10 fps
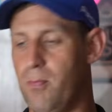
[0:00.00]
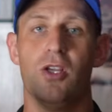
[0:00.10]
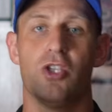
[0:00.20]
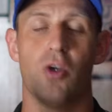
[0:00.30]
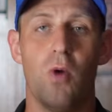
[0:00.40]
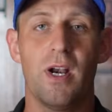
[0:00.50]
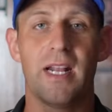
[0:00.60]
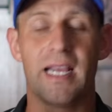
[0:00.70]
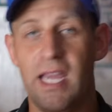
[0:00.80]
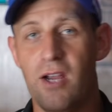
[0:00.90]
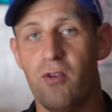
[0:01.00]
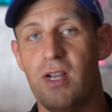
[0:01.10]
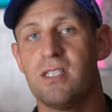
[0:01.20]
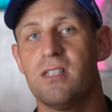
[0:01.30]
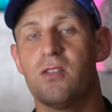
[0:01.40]
So one of the key
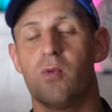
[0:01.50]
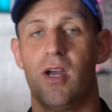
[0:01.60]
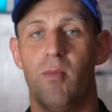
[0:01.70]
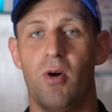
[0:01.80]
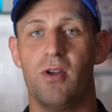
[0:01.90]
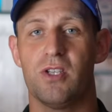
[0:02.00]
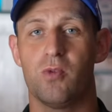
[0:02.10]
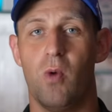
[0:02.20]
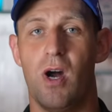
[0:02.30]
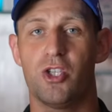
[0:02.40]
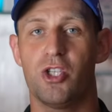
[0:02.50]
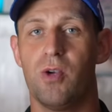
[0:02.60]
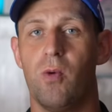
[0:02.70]
reasons why I bought this watch